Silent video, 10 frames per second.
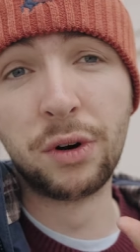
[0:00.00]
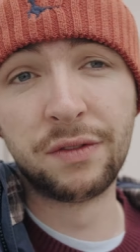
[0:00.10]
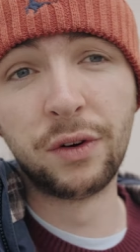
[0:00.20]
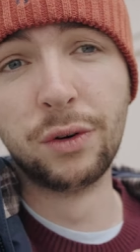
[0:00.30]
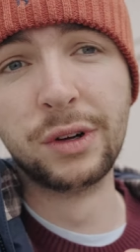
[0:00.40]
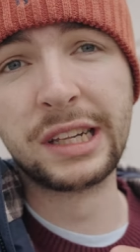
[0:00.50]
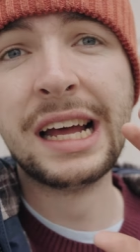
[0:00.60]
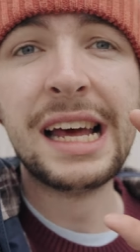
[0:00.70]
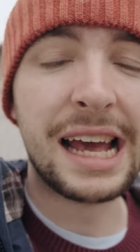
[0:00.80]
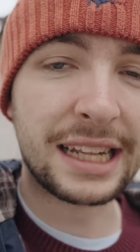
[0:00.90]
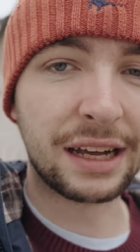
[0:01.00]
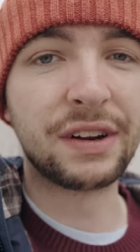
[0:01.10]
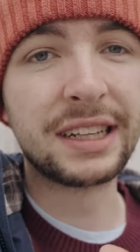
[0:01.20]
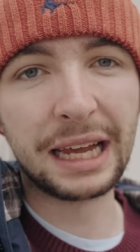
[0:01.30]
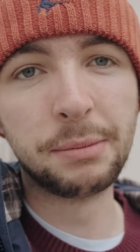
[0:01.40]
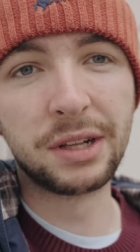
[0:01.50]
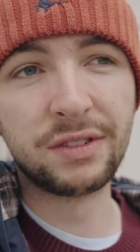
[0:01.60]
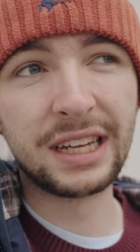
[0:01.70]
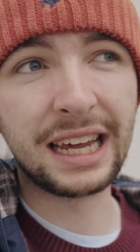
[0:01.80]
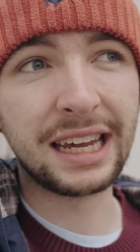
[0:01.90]
more photos at different times
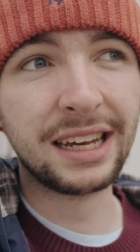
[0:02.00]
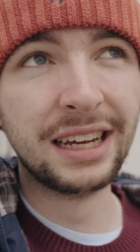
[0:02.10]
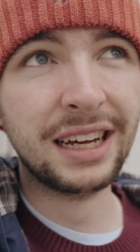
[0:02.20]
of day,